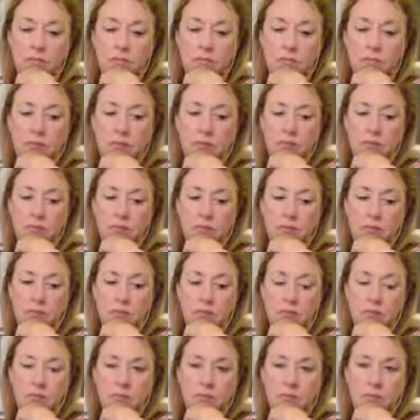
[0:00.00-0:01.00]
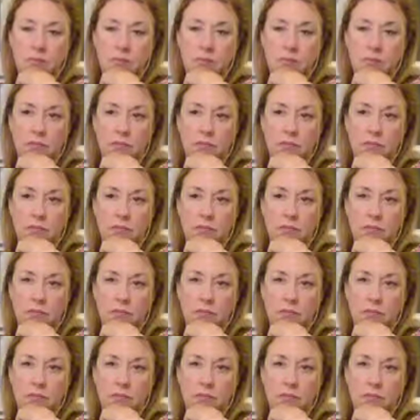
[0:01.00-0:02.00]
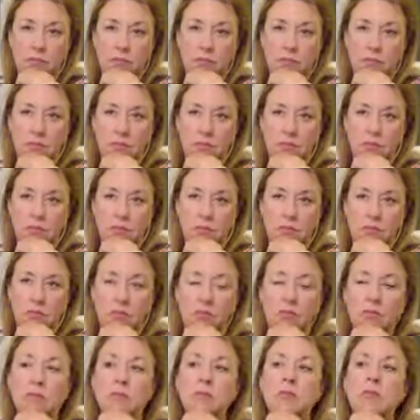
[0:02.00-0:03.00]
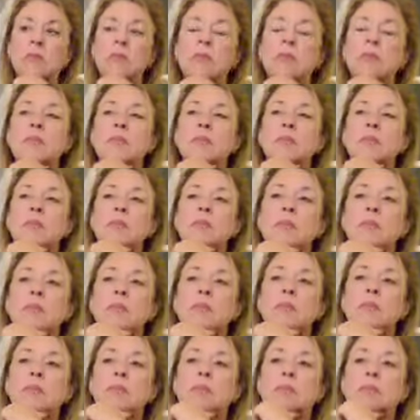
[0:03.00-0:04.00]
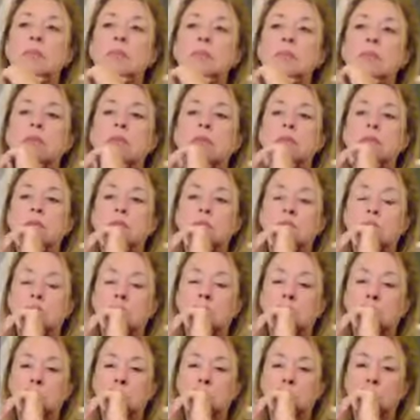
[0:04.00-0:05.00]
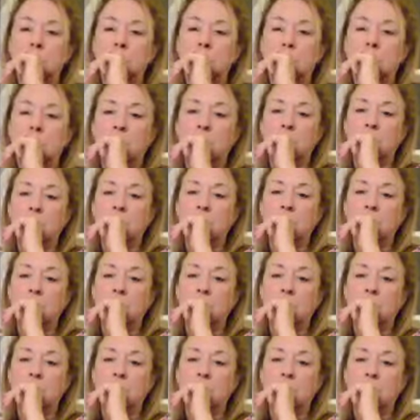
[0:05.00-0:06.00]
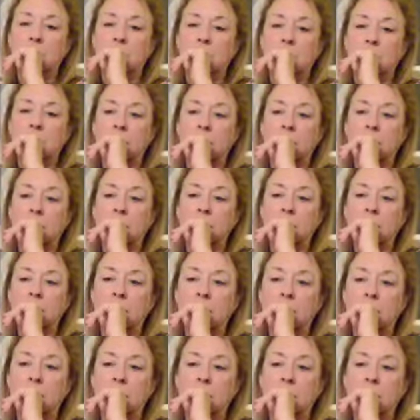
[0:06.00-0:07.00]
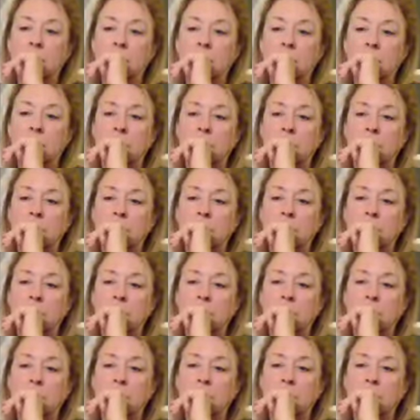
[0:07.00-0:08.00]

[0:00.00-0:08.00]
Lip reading: (not speaking)